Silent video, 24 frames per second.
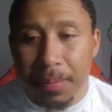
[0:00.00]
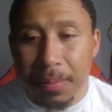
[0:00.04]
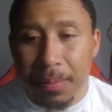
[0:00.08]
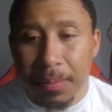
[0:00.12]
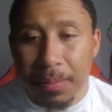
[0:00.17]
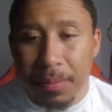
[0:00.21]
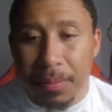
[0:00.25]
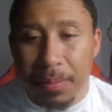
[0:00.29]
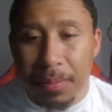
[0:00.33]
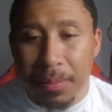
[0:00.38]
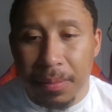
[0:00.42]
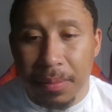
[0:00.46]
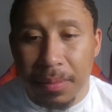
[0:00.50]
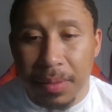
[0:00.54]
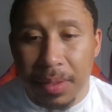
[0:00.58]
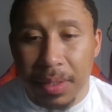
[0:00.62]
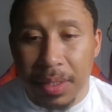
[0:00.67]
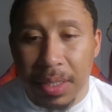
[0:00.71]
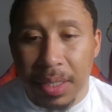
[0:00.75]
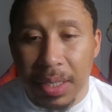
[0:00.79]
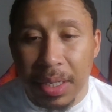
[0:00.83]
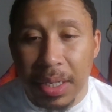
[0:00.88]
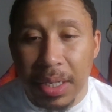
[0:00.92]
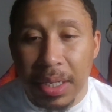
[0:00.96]

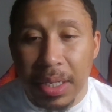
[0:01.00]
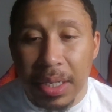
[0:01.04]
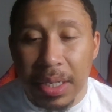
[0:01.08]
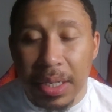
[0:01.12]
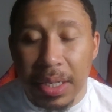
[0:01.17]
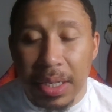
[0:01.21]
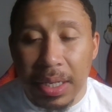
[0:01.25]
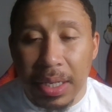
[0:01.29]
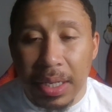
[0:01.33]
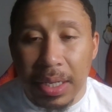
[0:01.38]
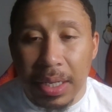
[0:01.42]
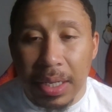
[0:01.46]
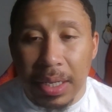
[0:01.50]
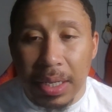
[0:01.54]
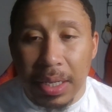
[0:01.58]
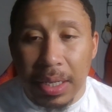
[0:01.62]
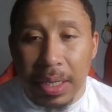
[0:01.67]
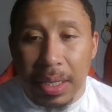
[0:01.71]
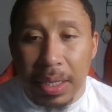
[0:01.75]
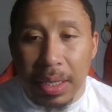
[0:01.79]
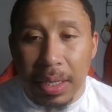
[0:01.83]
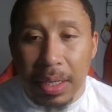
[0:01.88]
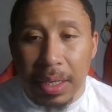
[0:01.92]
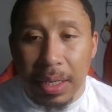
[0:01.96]

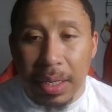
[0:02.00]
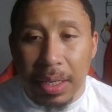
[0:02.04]
[no speech]